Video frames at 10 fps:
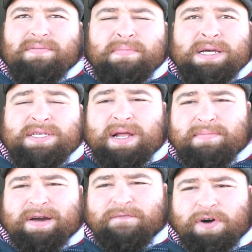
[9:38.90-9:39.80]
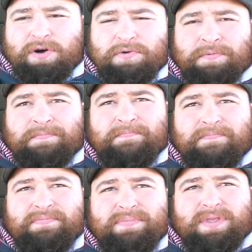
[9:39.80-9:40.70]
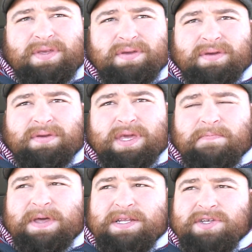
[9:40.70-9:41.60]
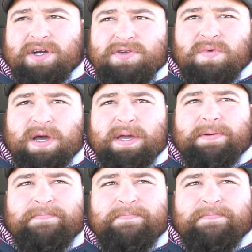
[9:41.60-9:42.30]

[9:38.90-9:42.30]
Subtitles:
messing up my phone. Keep that tucked away.